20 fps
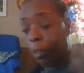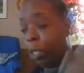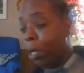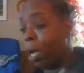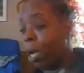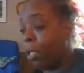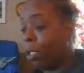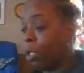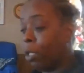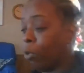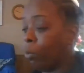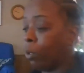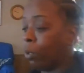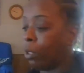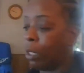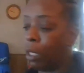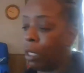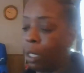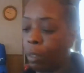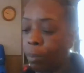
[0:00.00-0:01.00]
know I know
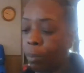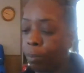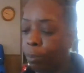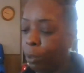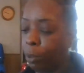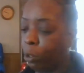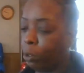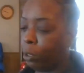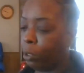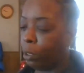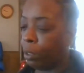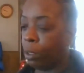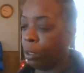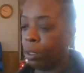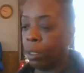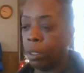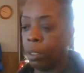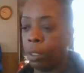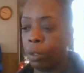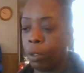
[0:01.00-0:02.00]
beauty
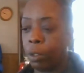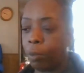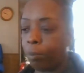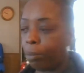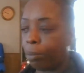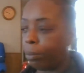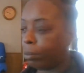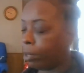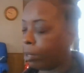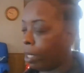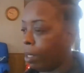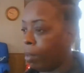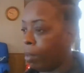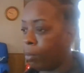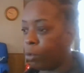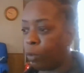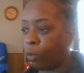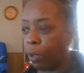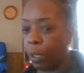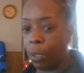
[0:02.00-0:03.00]

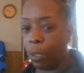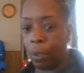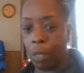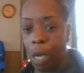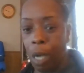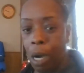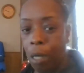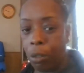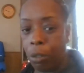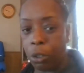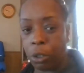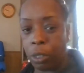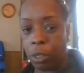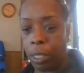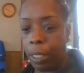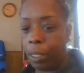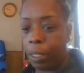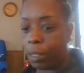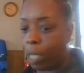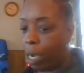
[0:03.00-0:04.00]
comes for all
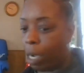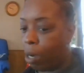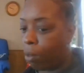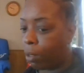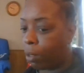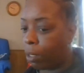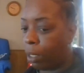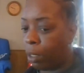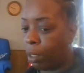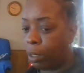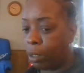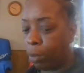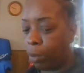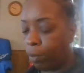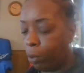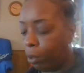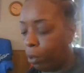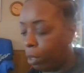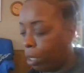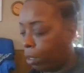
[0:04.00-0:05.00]
shades, all colors. If
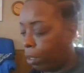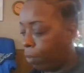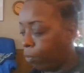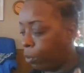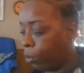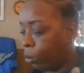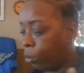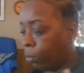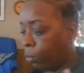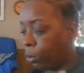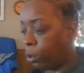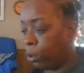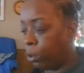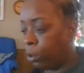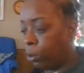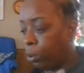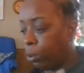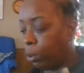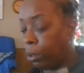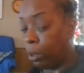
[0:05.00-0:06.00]
you love doing what you're
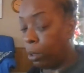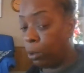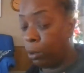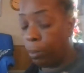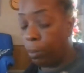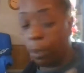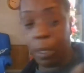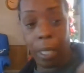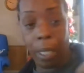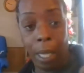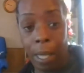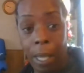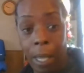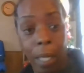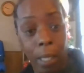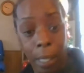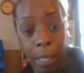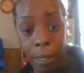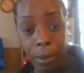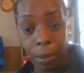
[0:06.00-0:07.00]
doing, do it. But that
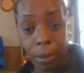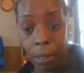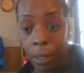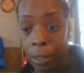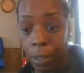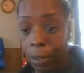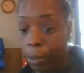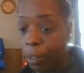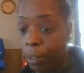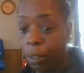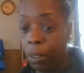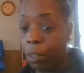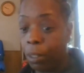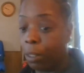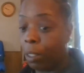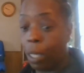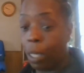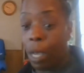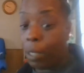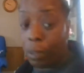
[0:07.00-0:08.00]
eyelash thing,
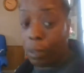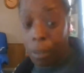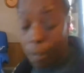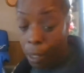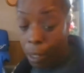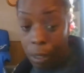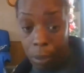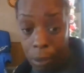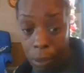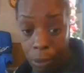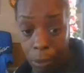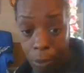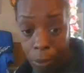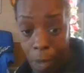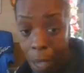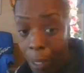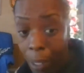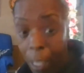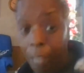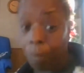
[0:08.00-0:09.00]
I just can't do it.
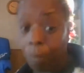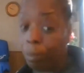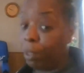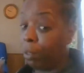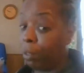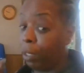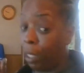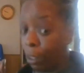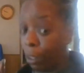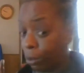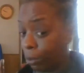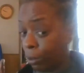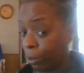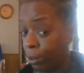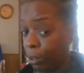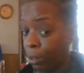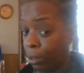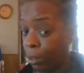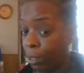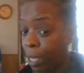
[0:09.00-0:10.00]
I gotta be natural,
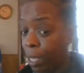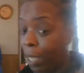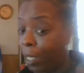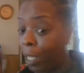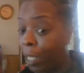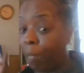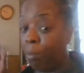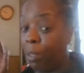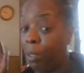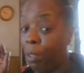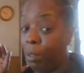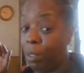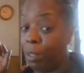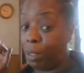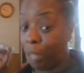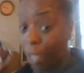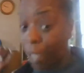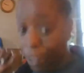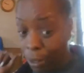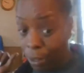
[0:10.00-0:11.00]
honey. I gotta be
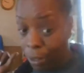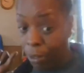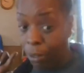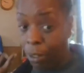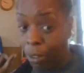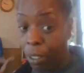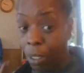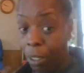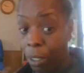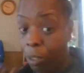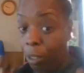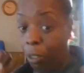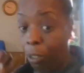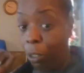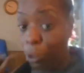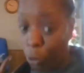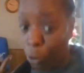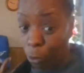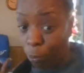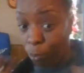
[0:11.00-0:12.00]
Stacy
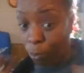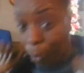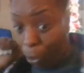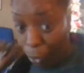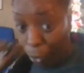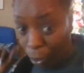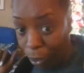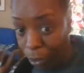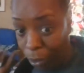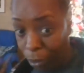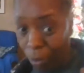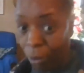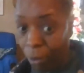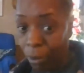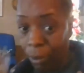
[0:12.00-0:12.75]
little period.